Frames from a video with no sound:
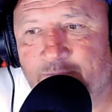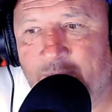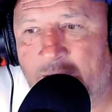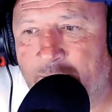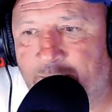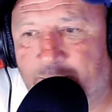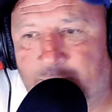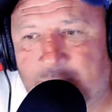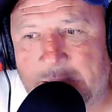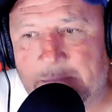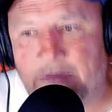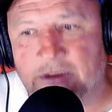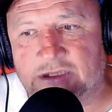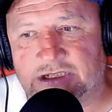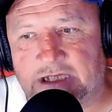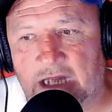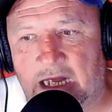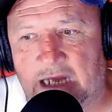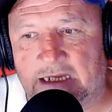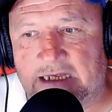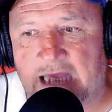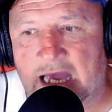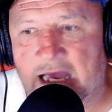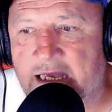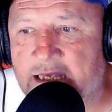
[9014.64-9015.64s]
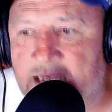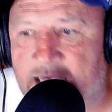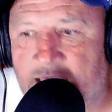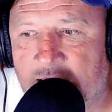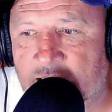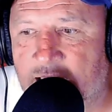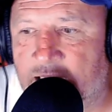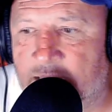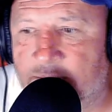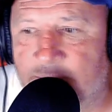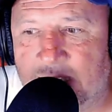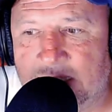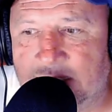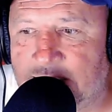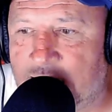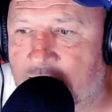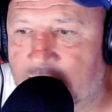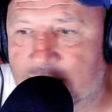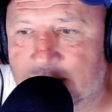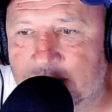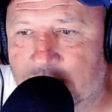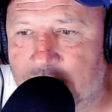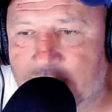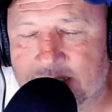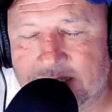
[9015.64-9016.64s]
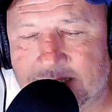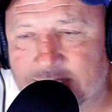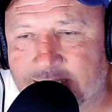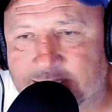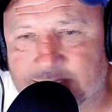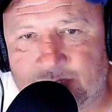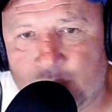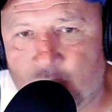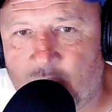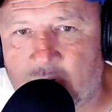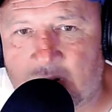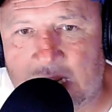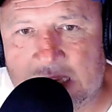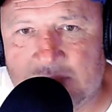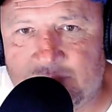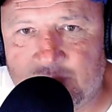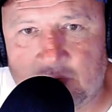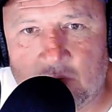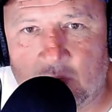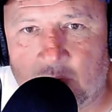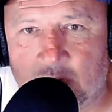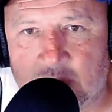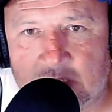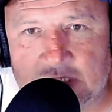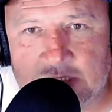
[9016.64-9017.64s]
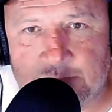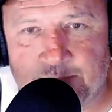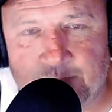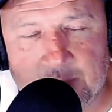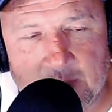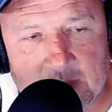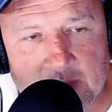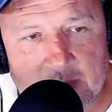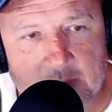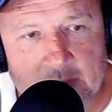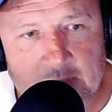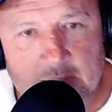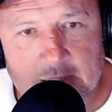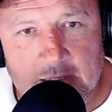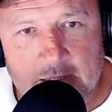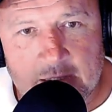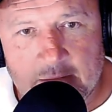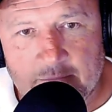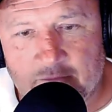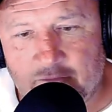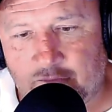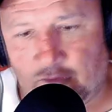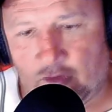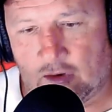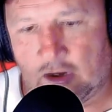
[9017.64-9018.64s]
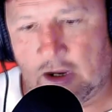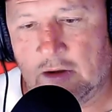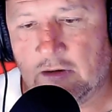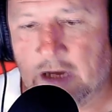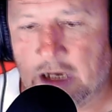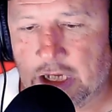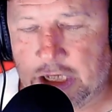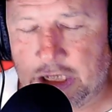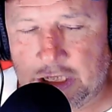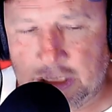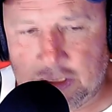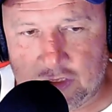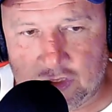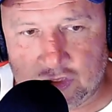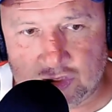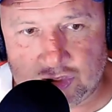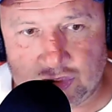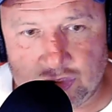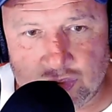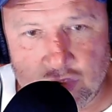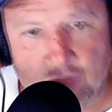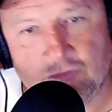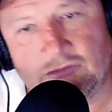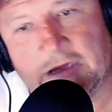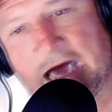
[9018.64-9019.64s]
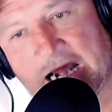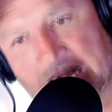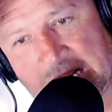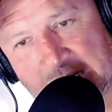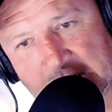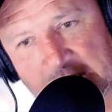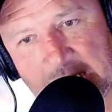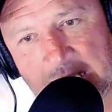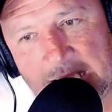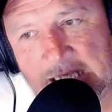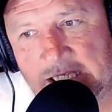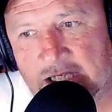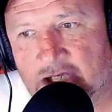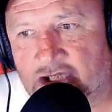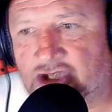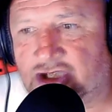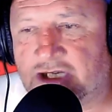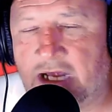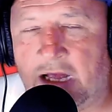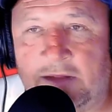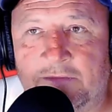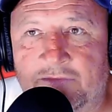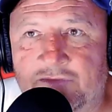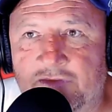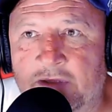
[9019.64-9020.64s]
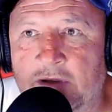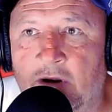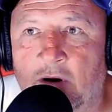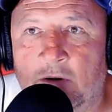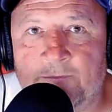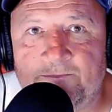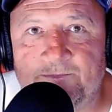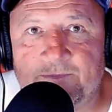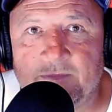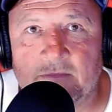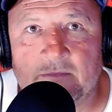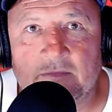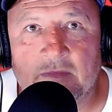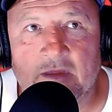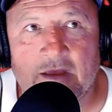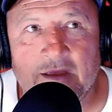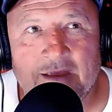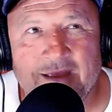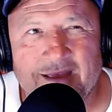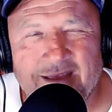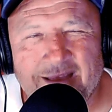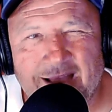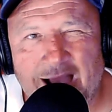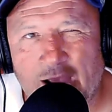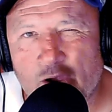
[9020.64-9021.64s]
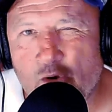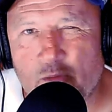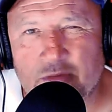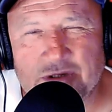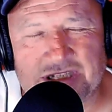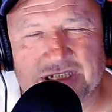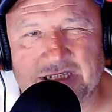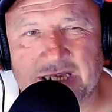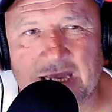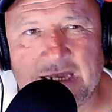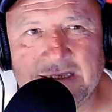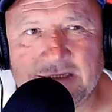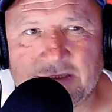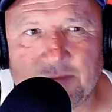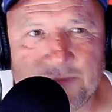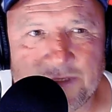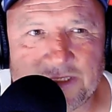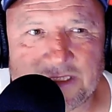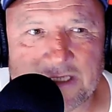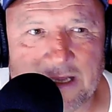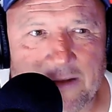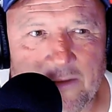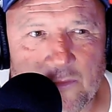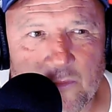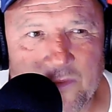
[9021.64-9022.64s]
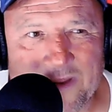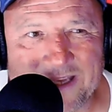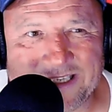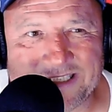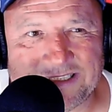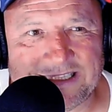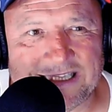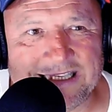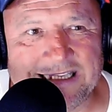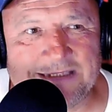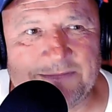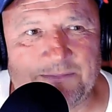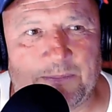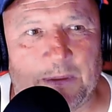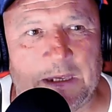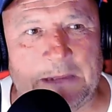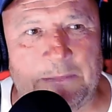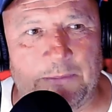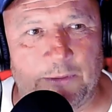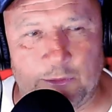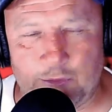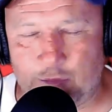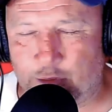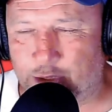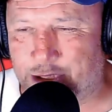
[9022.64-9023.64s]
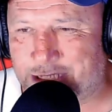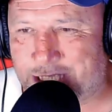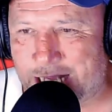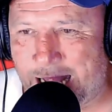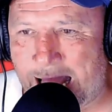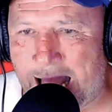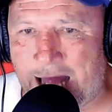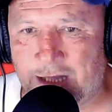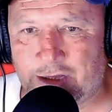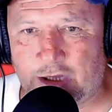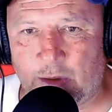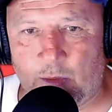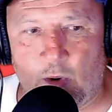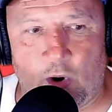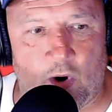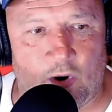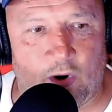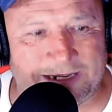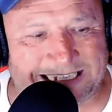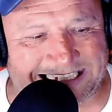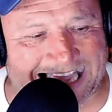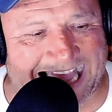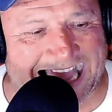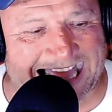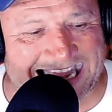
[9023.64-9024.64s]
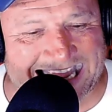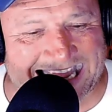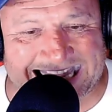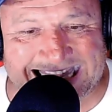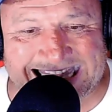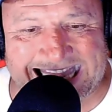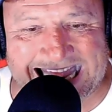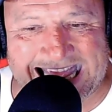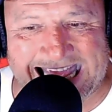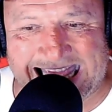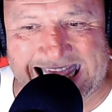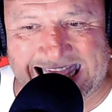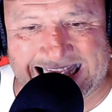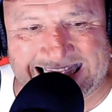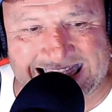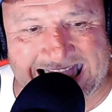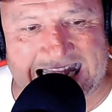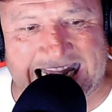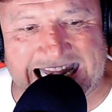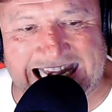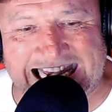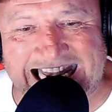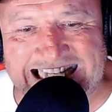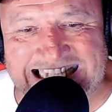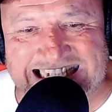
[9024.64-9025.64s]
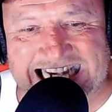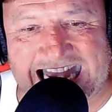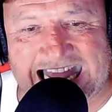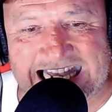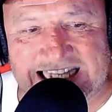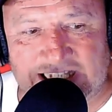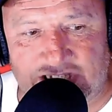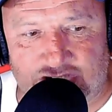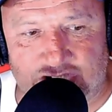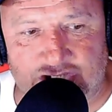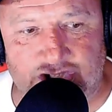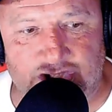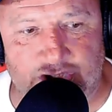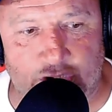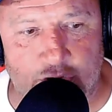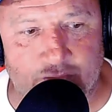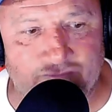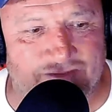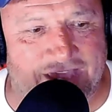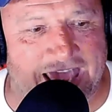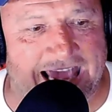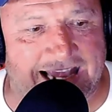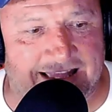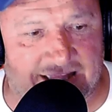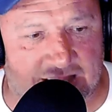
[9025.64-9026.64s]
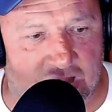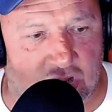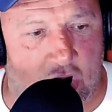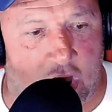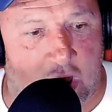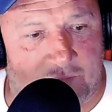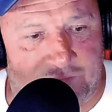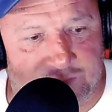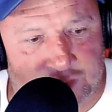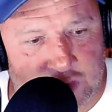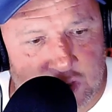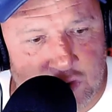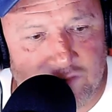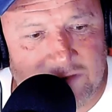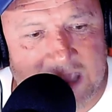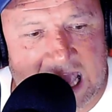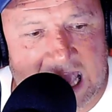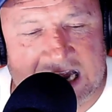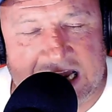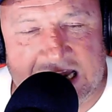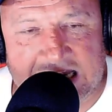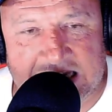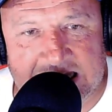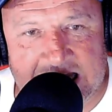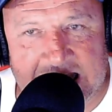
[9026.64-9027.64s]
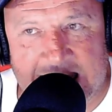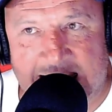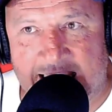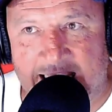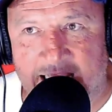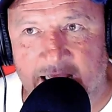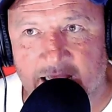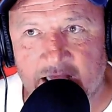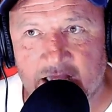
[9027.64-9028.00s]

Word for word: when people start getting killed, mate, they, it's all right for all these fucking leaders. You get in there yourself, you know. Yeah. I always say to myself, I wish these people who start the war get in there, get in the trenches. Yeah. You kicked it off. You get in there.